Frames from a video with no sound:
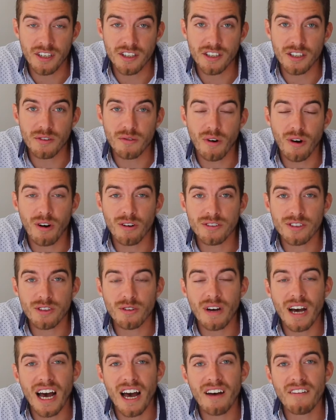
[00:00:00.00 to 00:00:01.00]
You
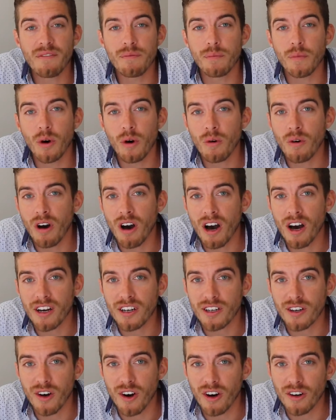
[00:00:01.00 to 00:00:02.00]
also have
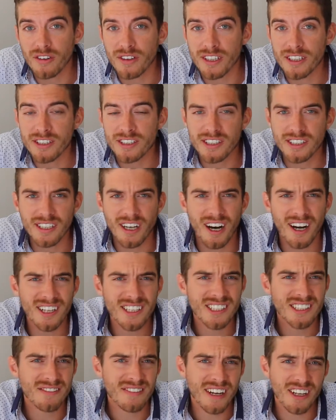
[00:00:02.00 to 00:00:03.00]
Mohawk College,
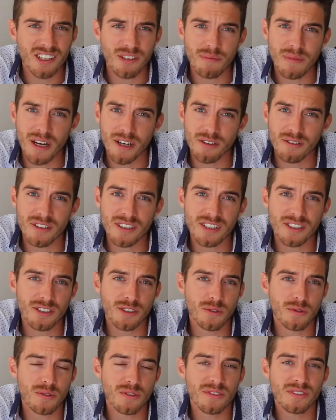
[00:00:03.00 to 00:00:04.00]
tons of elementary
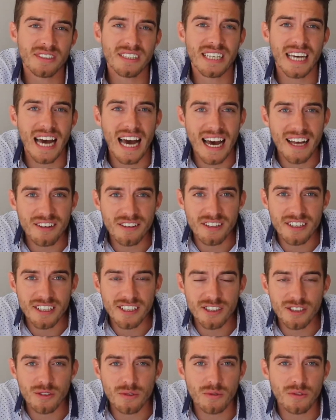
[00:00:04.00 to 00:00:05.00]
schools,
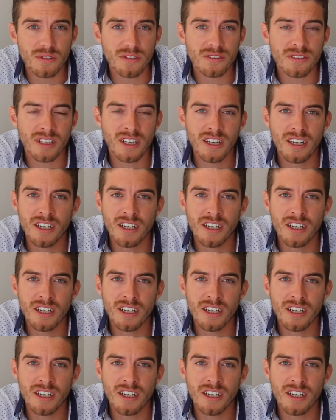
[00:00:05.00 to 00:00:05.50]
Catholic schools,